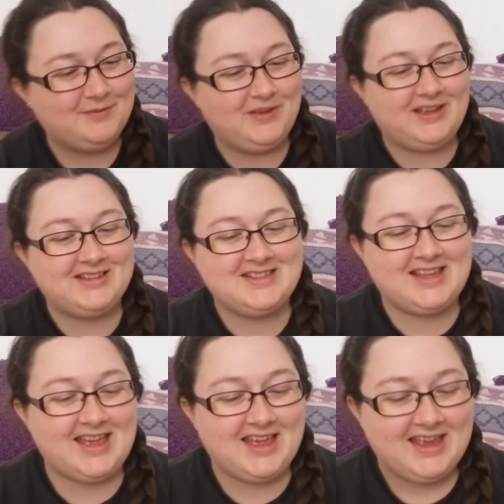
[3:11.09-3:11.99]
but
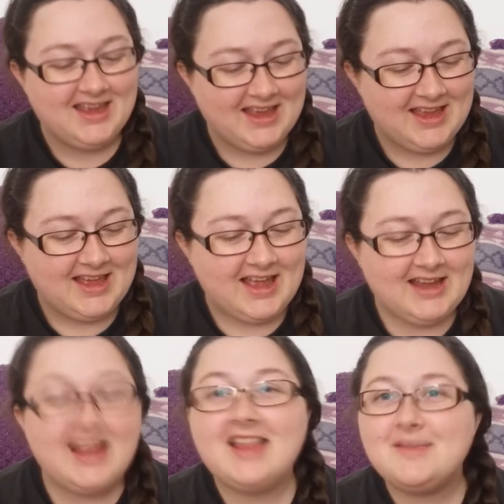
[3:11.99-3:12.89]
I
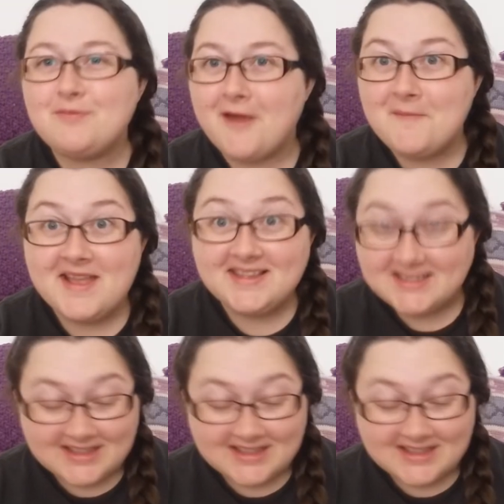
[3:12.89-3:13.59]
get the premise.